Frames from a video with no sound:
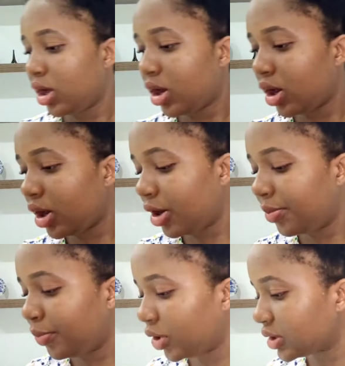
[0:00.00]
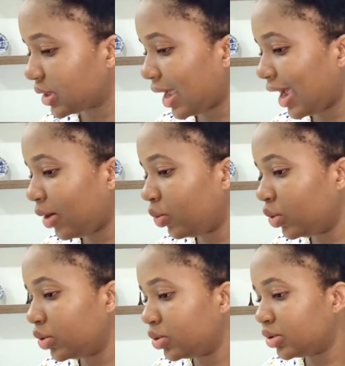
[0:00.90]
um, but I
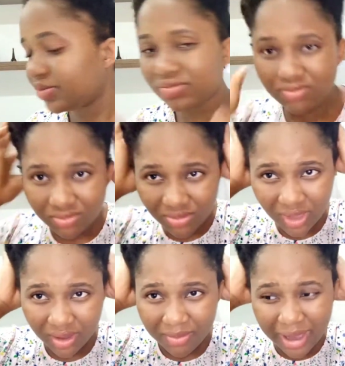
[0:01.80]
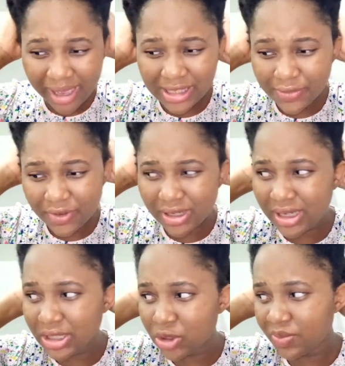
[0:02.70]
would. My hair is feeling a
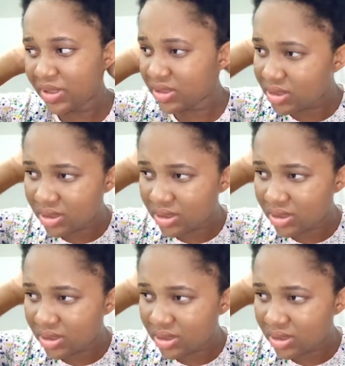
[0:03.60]
little bit